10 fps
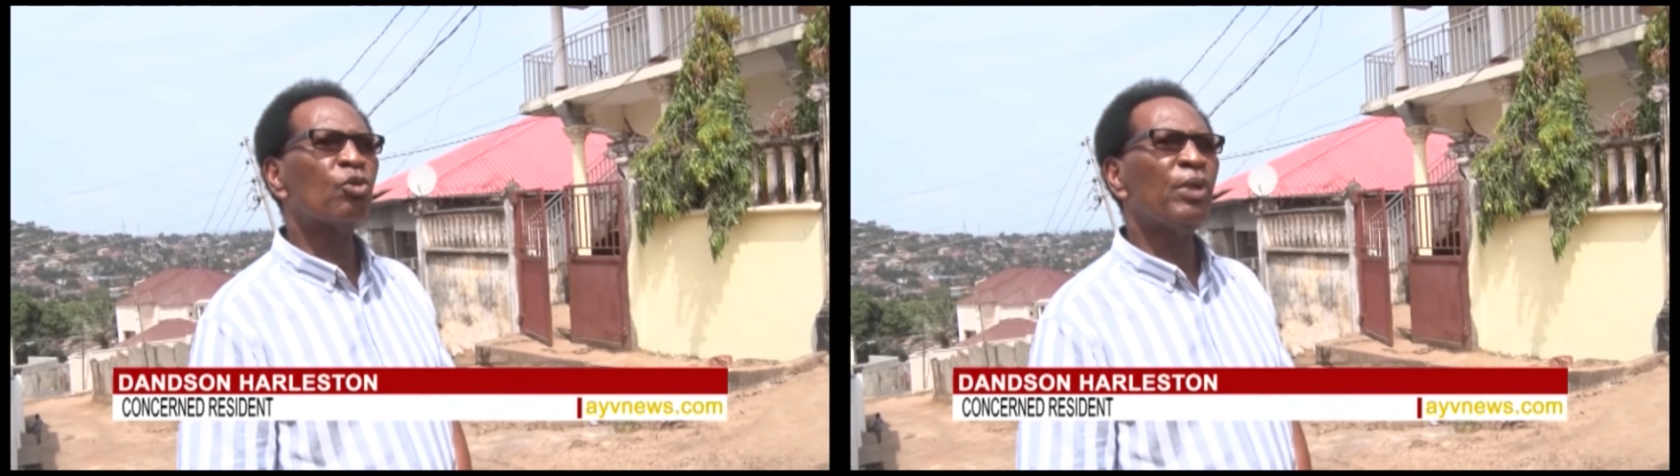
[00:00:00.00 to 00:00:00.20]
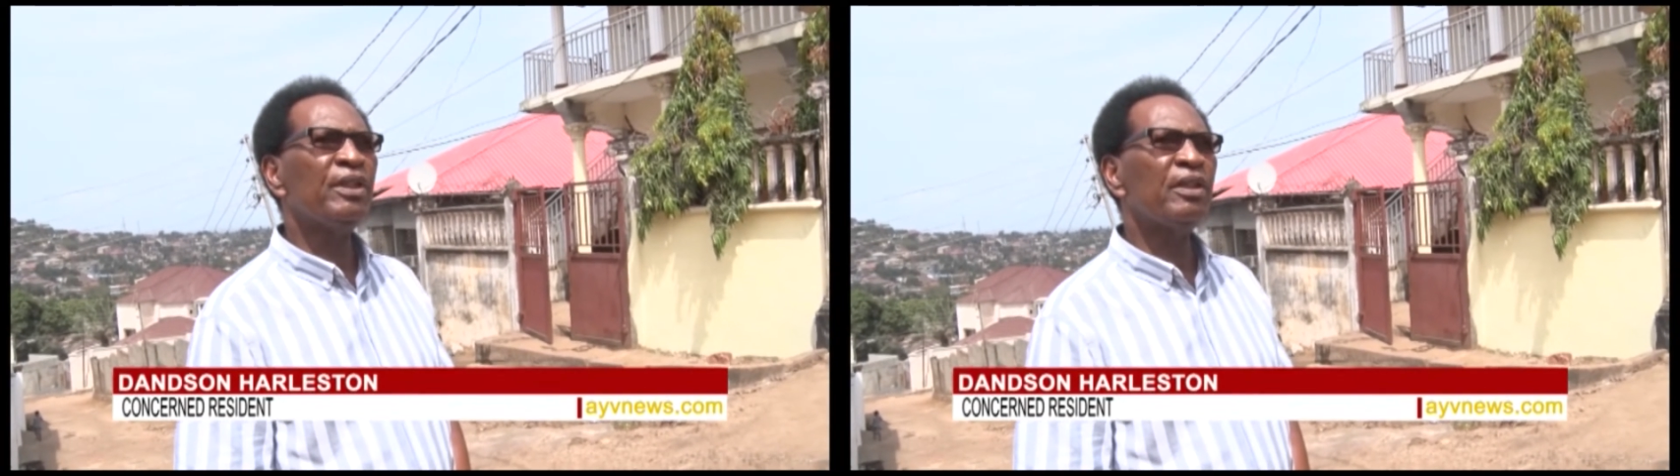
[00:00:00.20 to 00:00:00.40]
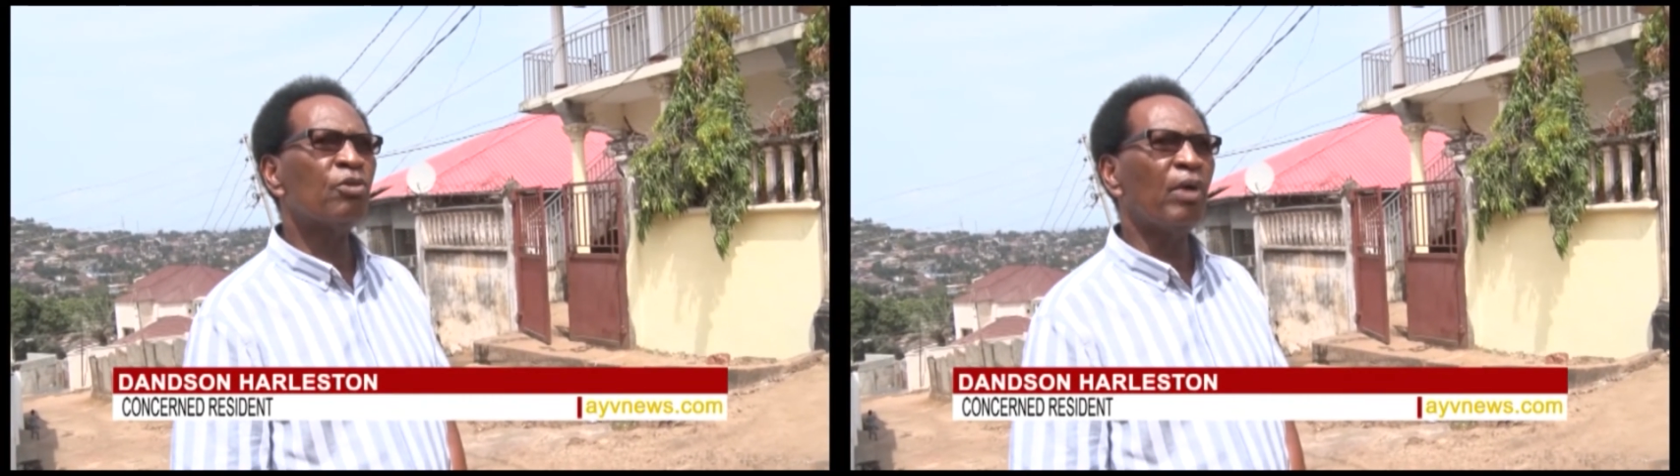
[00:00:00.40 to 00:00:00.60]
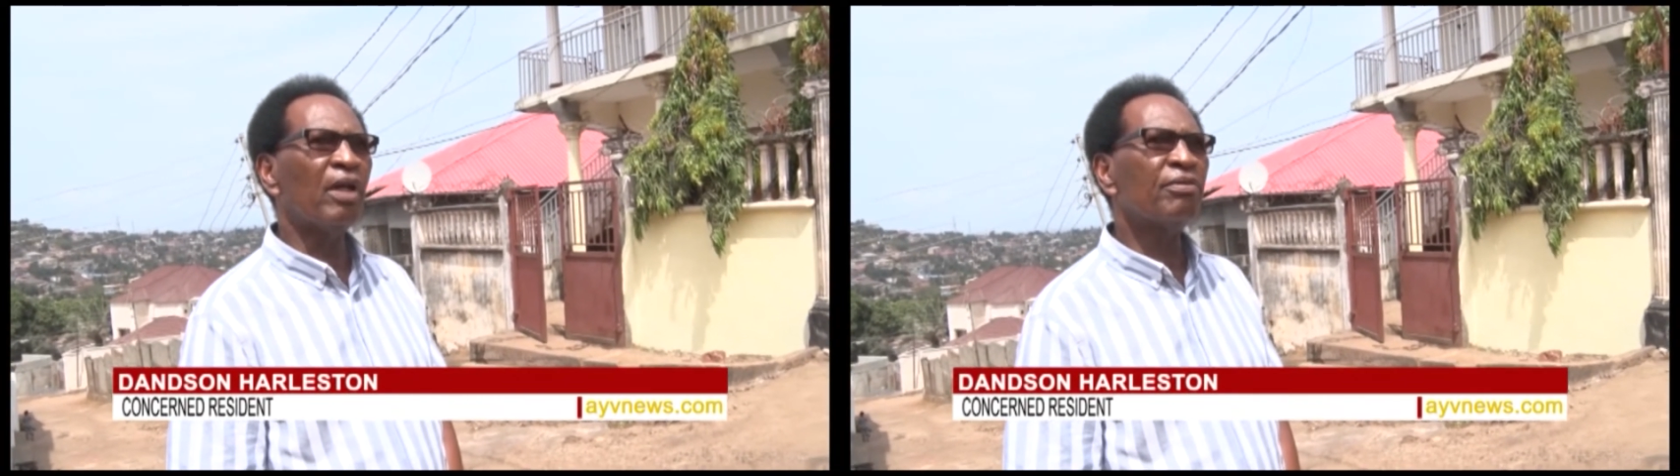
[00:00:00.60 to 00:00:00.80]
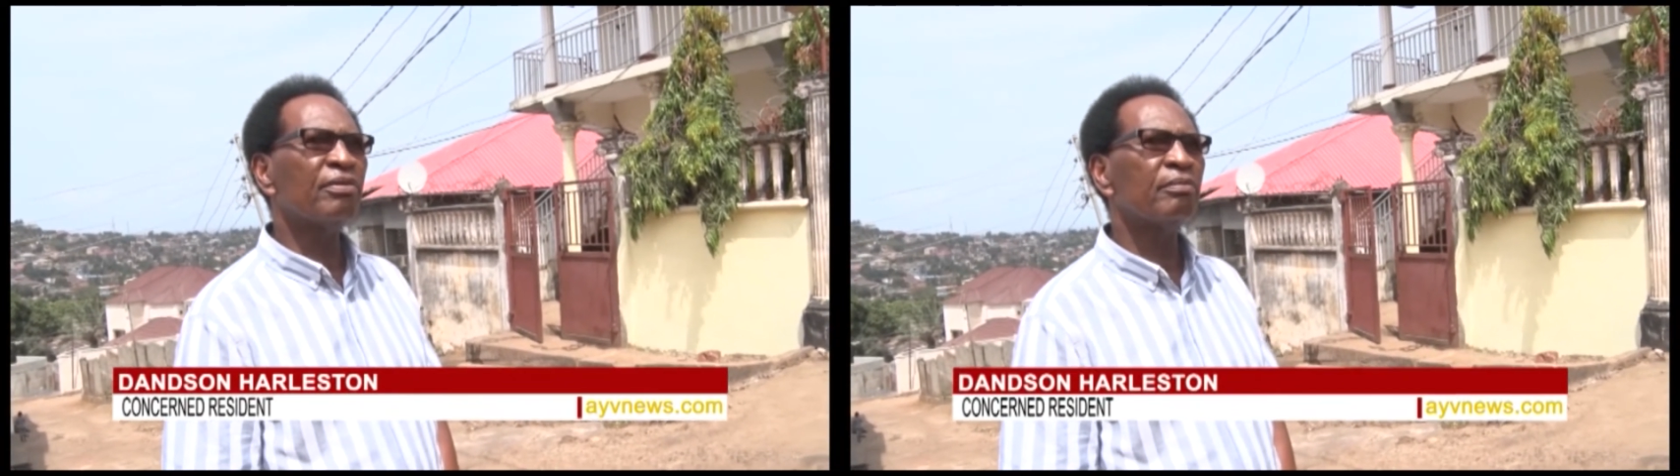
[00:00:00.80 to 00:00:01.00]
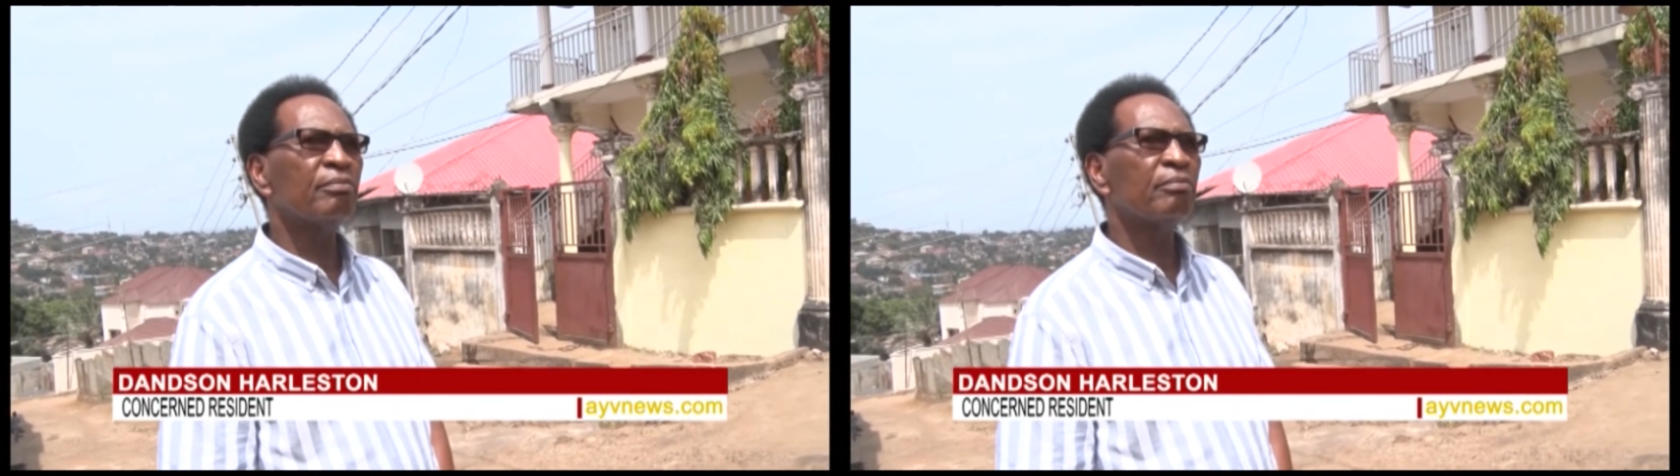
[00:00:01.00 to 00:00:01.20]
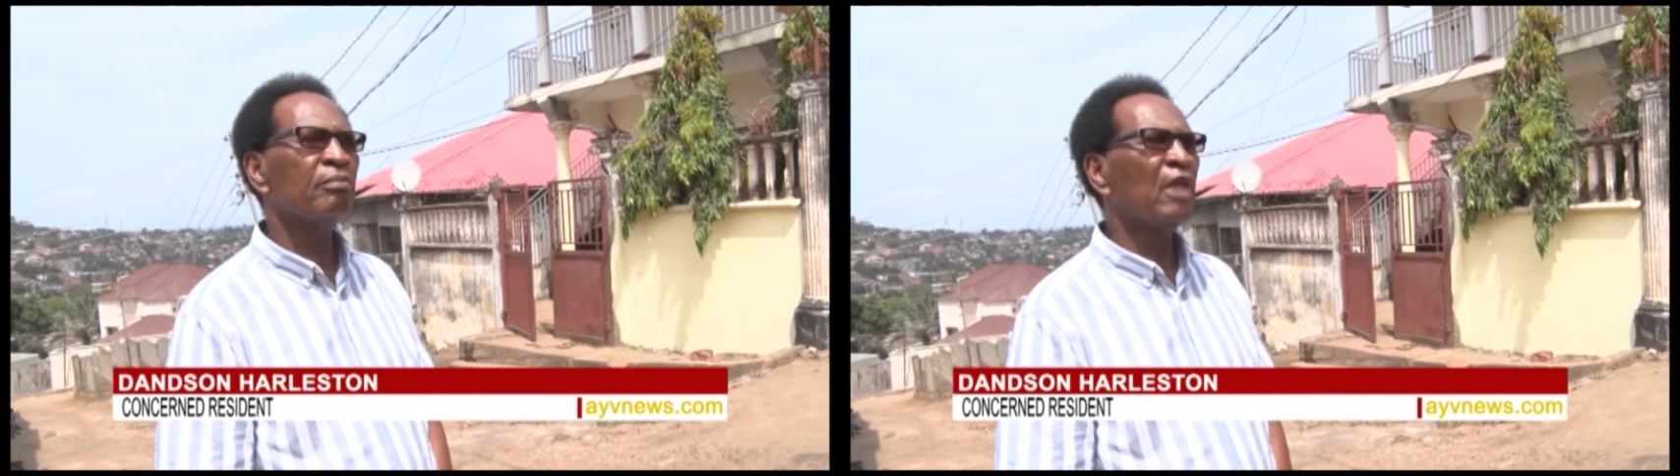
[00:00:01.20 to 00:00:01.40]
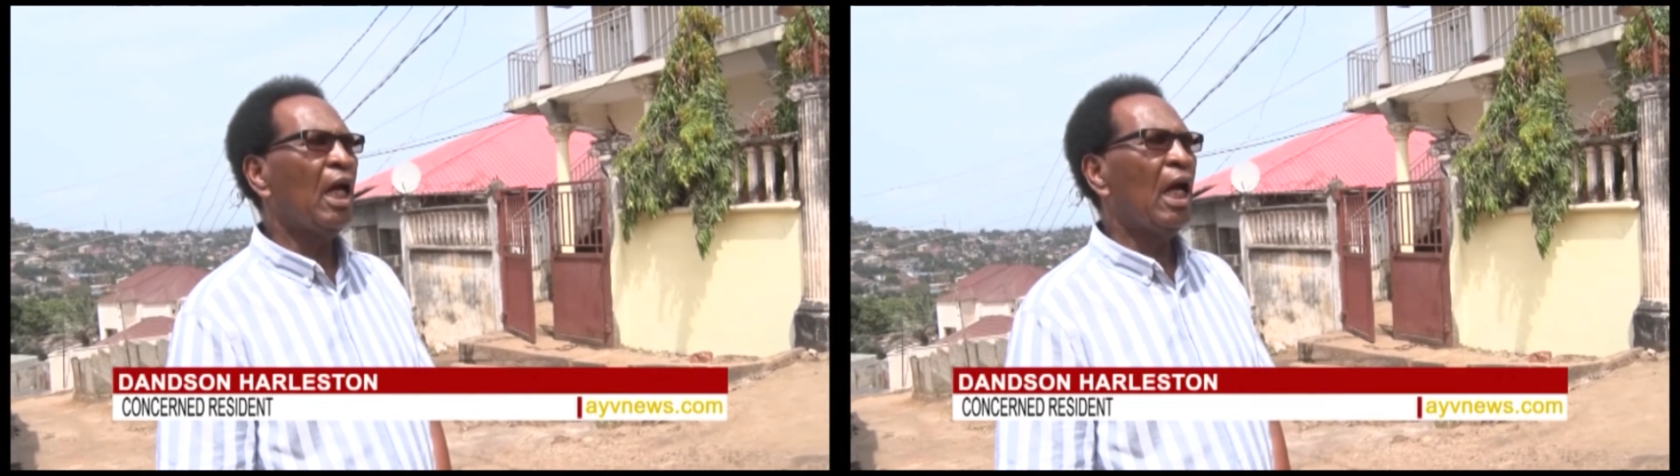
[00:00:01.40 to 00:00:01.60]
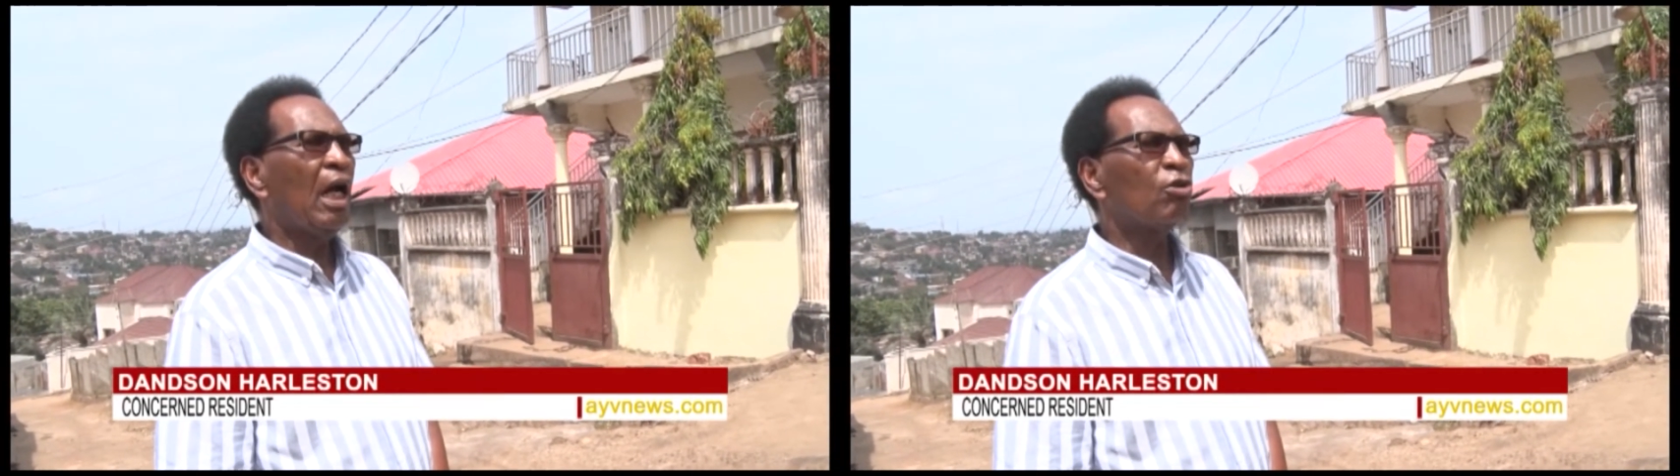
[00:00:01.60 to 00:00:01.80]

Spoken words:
2012,